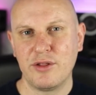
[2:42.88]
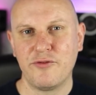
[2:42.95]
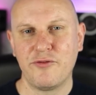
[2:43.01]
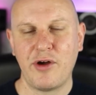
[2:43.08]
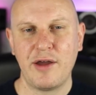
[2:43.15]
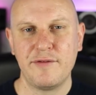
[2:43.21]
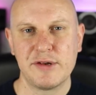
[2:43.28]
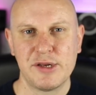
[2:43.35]
the
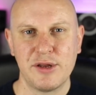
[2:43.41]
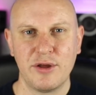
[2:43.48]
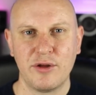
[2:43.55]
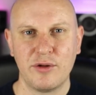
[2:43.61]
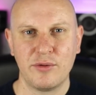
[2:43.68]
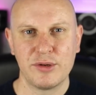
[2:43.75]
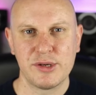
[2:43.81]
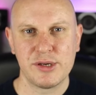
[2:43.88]
5
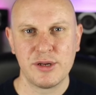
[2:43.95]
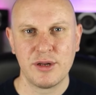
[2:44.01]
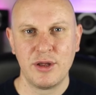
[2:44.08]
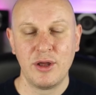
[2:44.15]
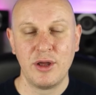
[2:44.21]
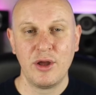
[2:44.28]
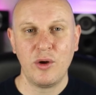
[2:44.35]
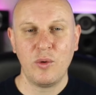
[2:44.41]
circles.
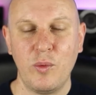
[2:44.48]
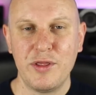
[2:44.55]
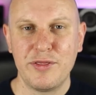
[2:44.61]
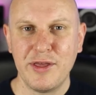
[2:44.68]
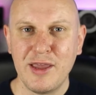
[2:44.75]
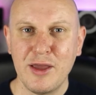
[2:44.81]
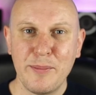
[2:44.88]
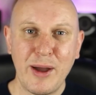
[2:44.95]
We
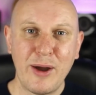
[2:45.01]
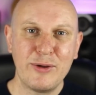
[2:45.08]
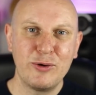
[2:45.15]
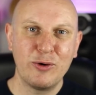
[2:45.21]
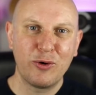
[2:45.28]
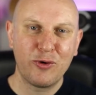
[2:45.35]
think about your